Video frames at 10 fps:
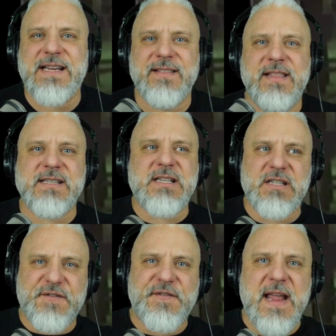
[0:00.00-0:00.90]
This
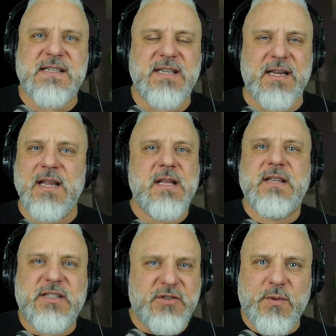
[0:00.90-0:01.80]
is facing.
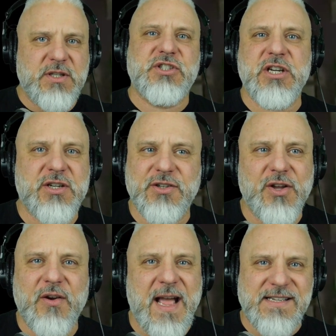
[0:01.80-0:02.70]
This is where the Jeet Kune
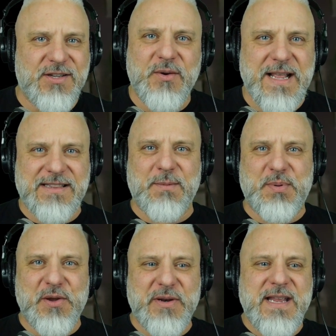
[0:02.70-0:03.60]
Do guys don't get the
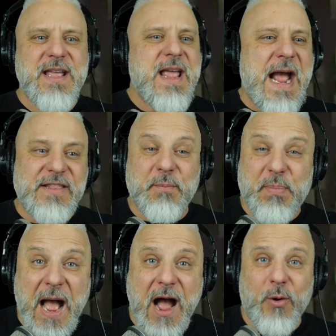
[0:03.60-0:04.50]
beauty and the
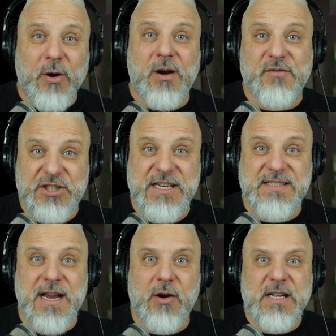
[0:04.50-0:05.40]
power of chi
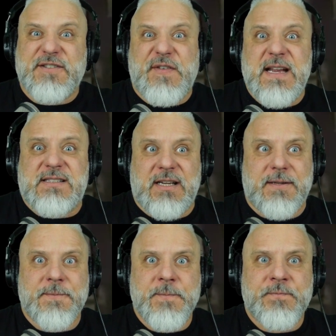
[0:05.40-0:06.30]
sao. It's facing.
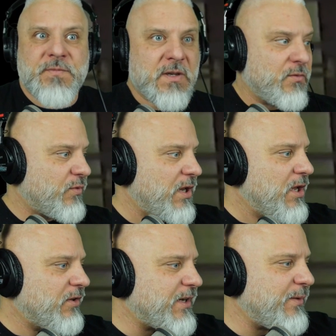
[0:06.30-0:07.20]

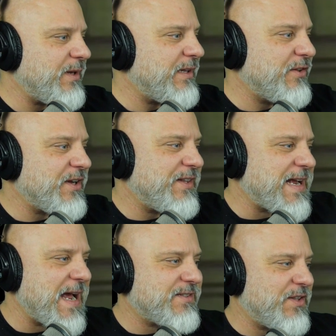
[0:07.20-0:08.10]
Look at the
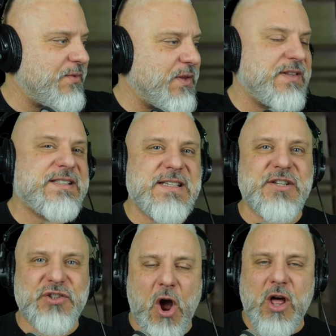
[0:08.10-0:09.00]
guys. This is a
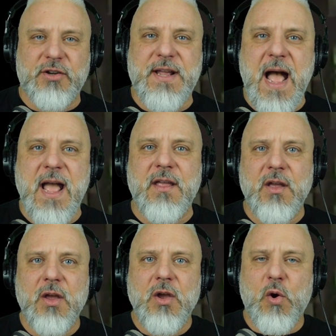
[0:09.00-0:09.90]
taller guy
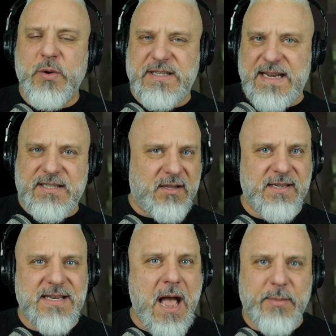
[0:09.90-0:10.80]
who is easily
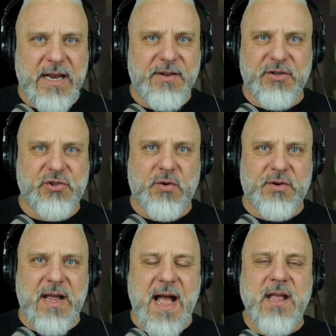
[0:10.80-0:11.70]
dominating the shorter
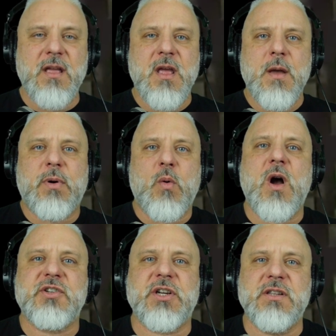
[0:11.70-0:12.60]
guy. But
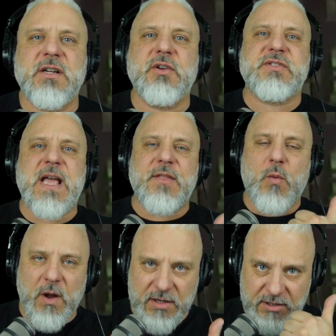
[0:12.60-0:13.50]
Wang Shenglong knows
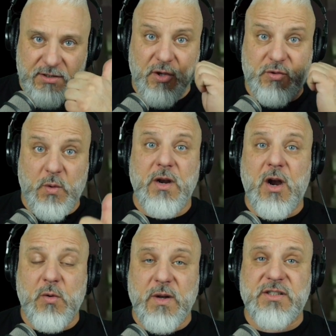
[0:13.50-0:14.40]
he knows one
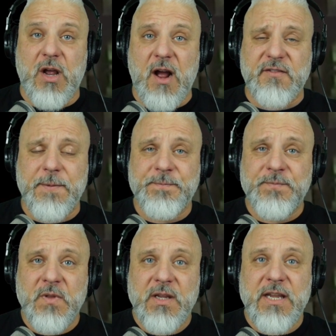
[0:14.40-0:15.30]
hard, one soft.
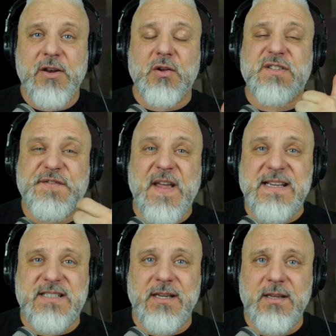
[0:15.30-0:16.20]
He knows
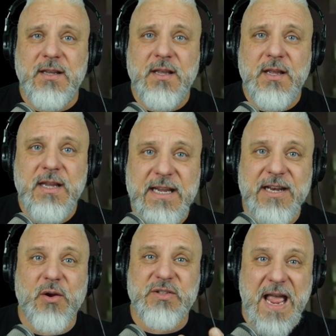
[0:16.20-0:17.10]
facing. He
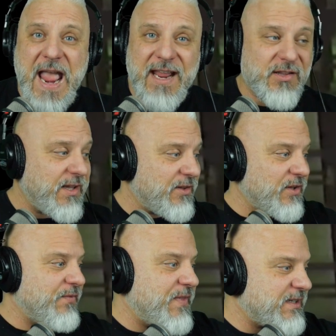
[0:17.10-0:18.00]
knows angling.
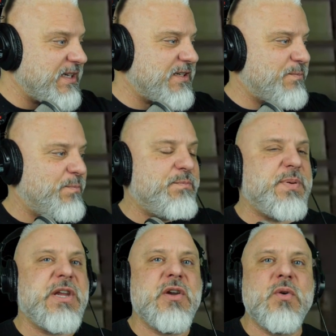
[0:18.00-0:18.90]
Look, this is
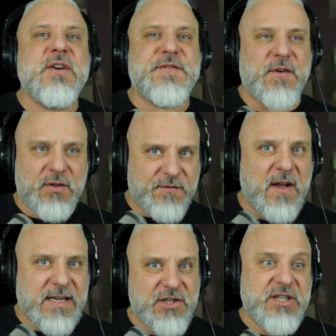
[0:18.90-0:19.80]
beautiful
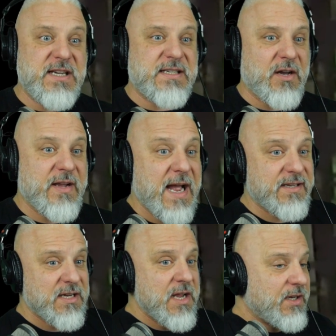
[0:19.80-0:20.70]
fucking chi sao,
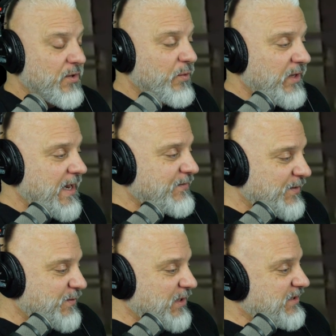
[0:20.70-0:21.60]
guys. You really have
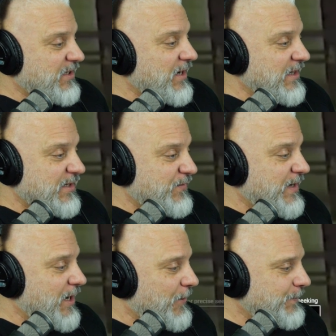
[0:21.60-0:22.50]
to just study this
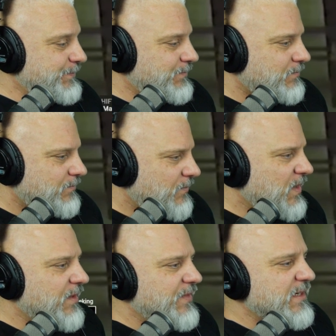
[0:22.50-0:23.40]
video.
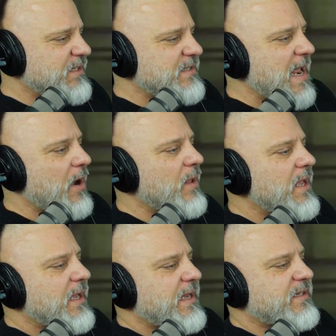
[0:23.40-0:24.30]
This is now,
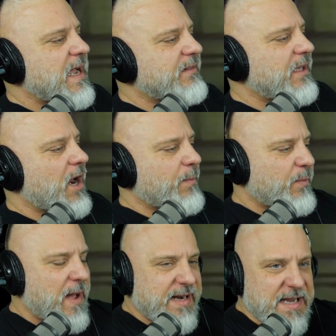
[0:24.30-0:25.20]
he's got that upper
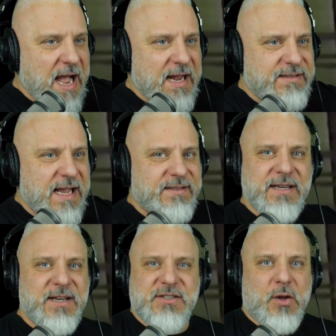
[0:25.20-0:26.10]
body contacted
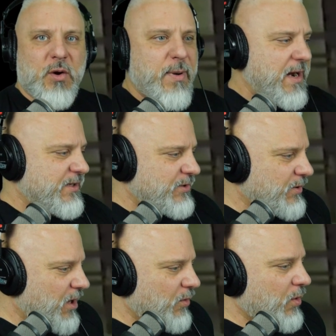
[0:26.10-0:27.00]
and his lower body's doing
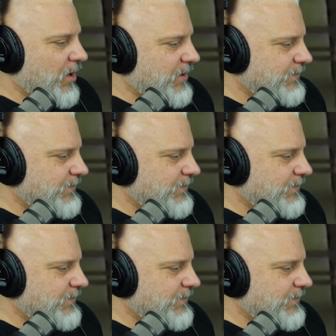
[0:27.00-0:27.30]
all the work.